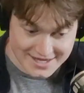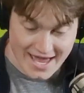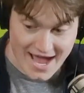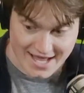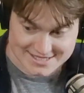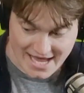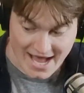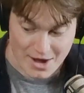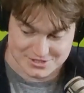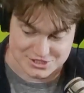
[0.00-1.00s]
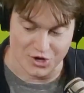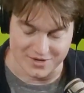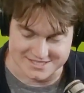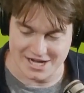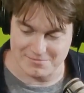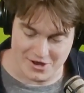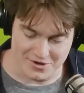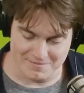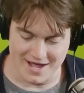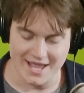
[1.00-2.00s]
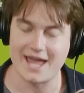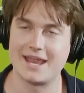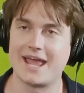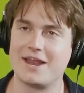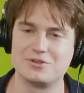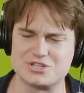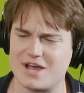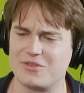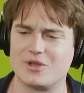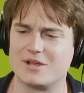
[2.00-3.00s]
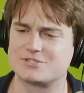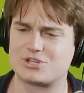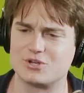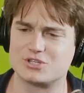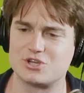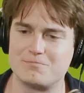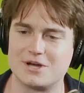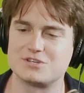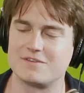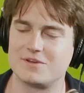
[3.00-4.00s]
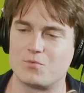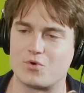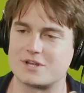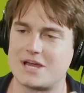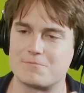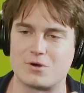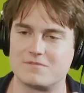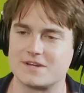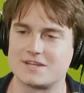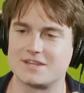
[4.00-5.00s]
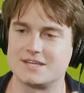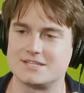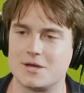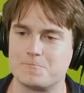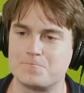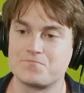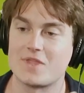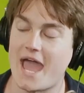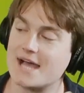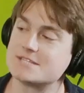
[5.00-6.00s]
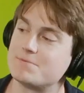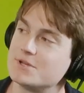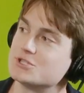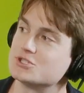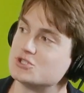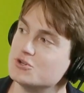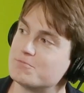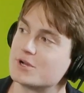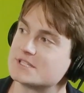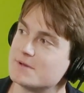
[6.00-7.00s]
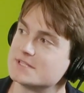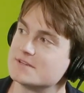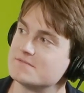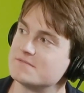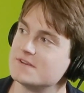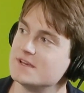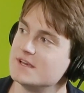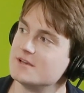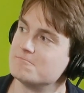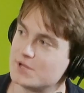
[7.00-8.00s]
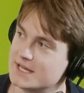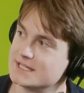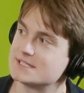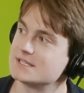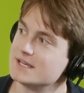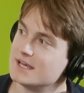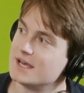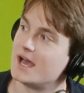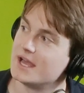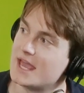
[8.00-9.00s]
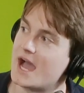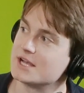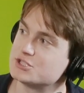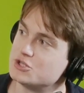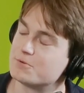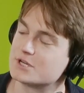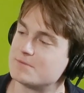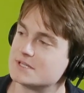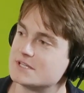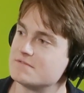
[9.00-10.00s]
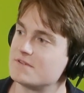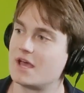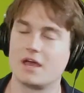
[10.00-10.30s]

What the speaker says: Yeah, exactly. I was so excited about it. I had it, and it just so much of it worked out perfect that Aspen is a super expensive place. Yeah, super expensive.